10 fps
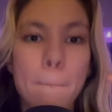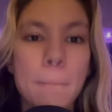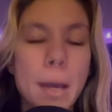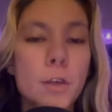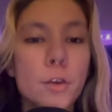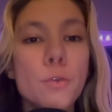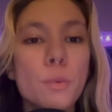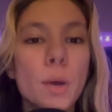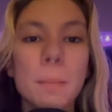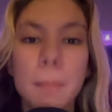But you
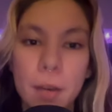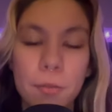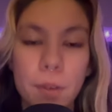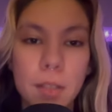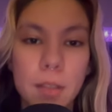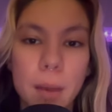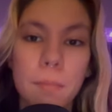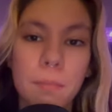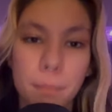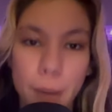want to manifest
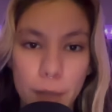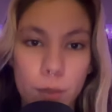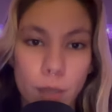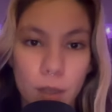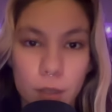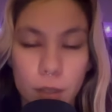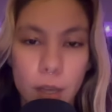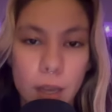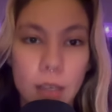them back together, okay?